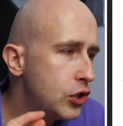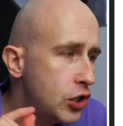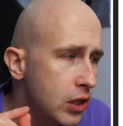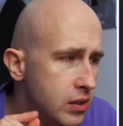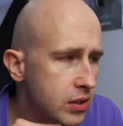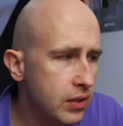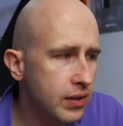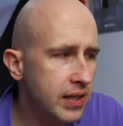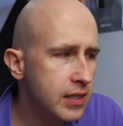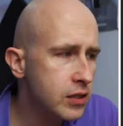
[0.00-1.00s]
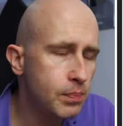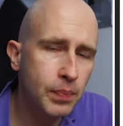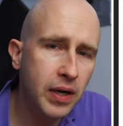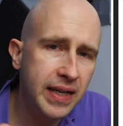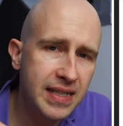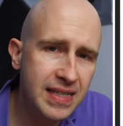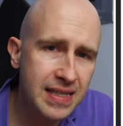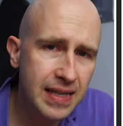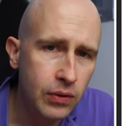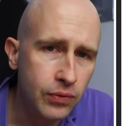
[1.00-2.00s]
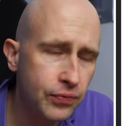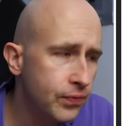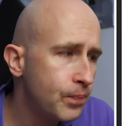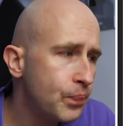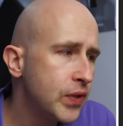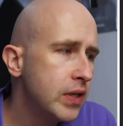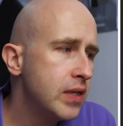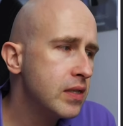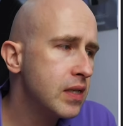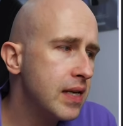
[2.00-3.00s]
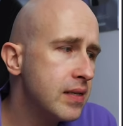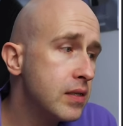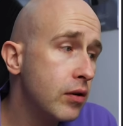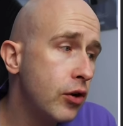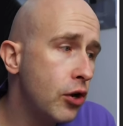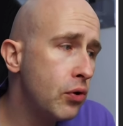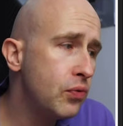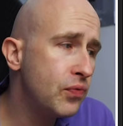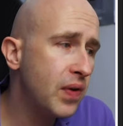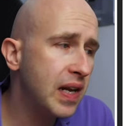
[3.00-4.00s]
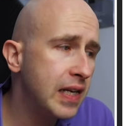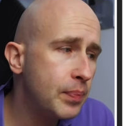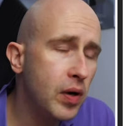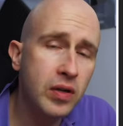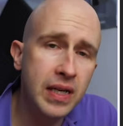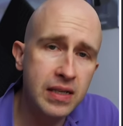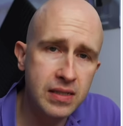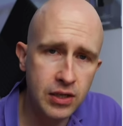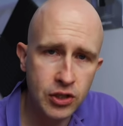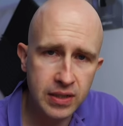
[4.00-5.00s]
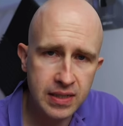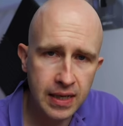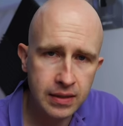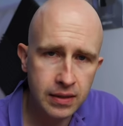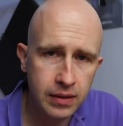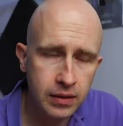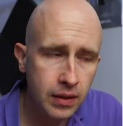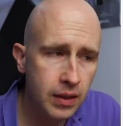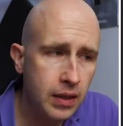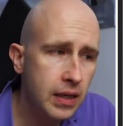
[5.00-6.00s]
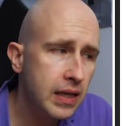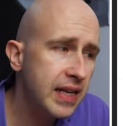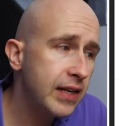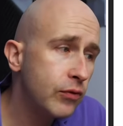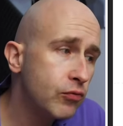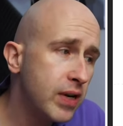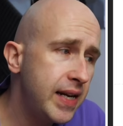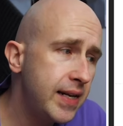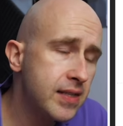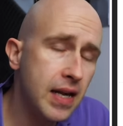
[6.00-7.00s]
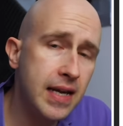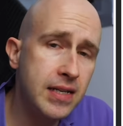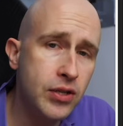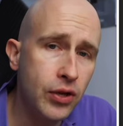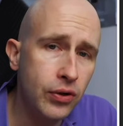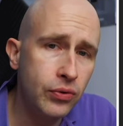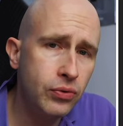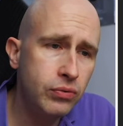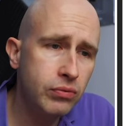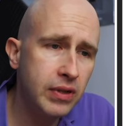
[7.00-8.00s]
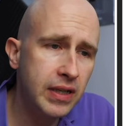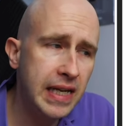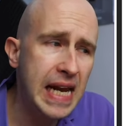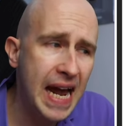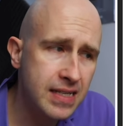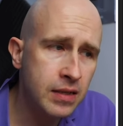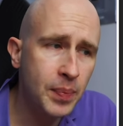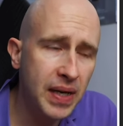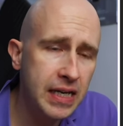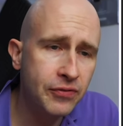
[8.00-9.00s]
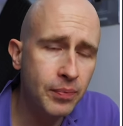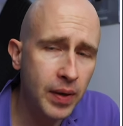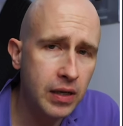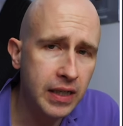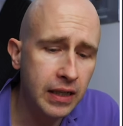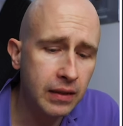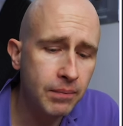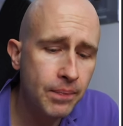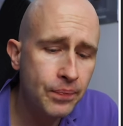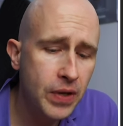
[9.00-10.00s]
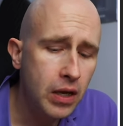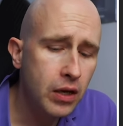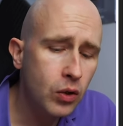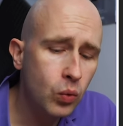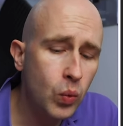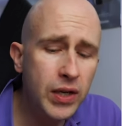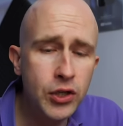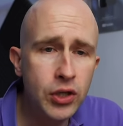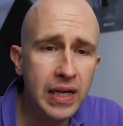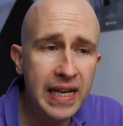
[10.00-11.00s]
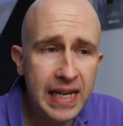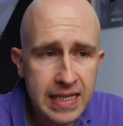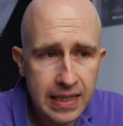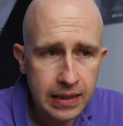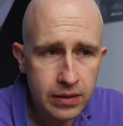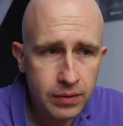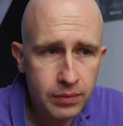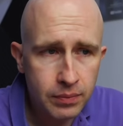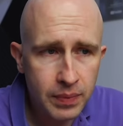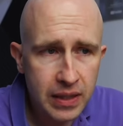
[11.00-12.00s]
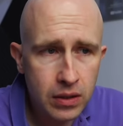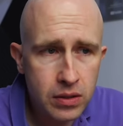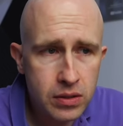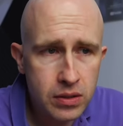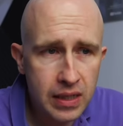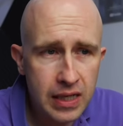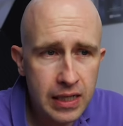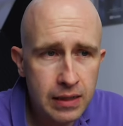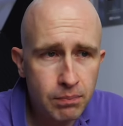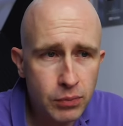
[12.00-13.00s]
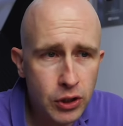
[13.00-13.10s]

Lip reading: just this by itself says no valid parking session detected. It reads as though he hasn't paid for parking, which he did because he